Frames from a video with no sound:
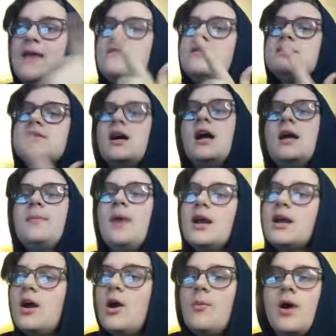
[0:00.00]
Every time
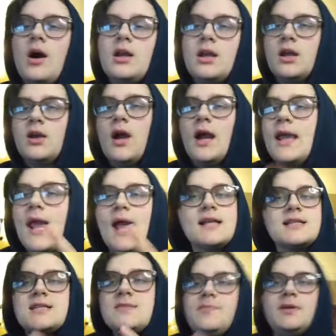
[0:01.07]
I come on here, I
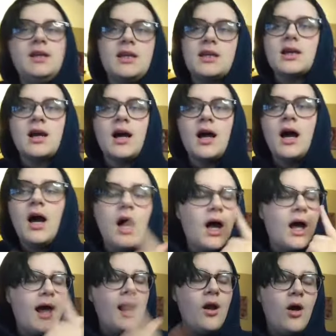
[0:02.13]
can't speak
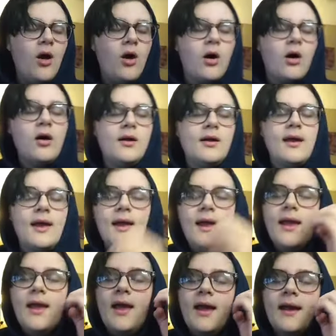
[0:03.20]
at all.
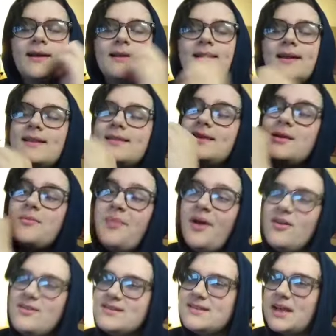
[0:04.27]
Click the
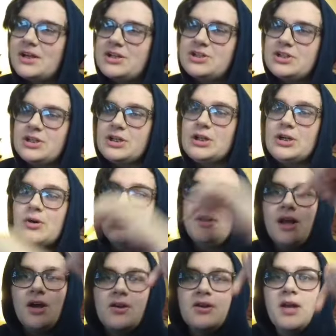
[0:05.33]
About section.
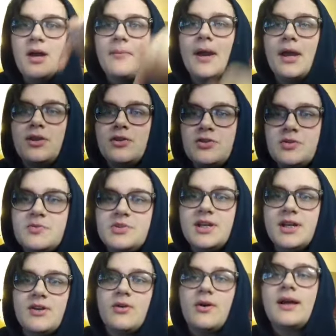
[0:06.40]
Go down on my YouTube
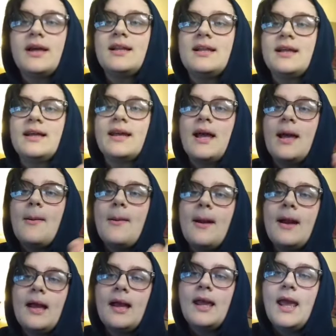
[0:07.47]
channel and click
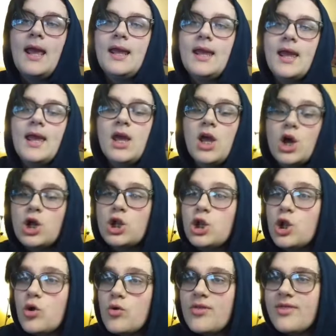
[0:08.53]
KK
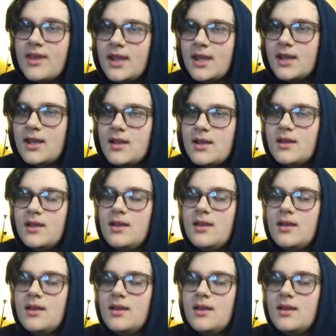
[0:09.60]
Clothing.